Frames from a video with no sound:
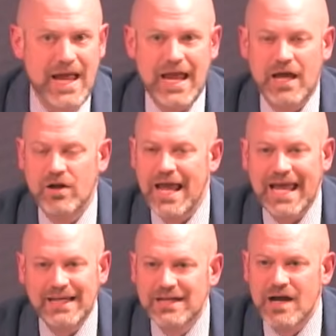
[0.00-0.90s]
And
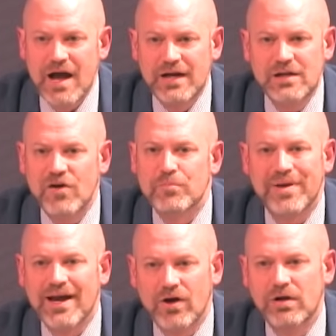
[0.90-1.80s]
any kind of
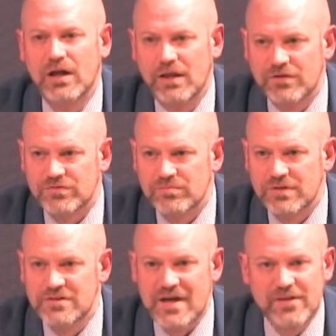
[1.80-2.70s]
parallelism
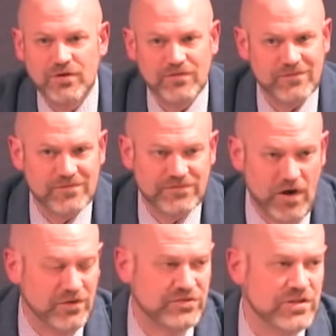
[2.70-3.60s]
is either
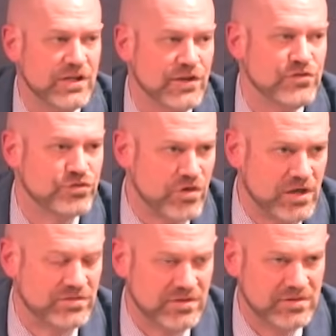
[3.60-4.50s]
falsely
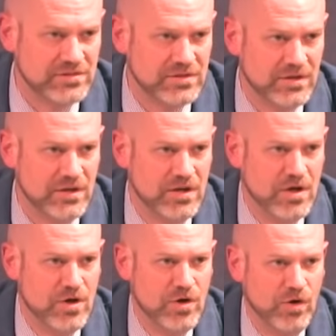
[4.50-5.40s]
constructed
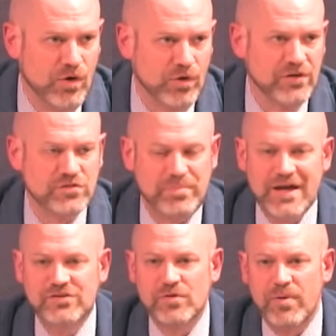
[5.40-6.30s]
or is
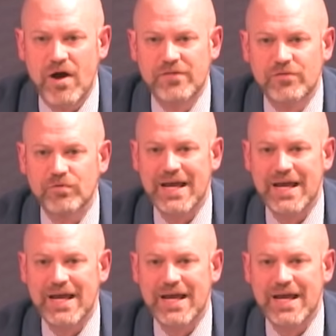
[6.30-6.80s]
based upon the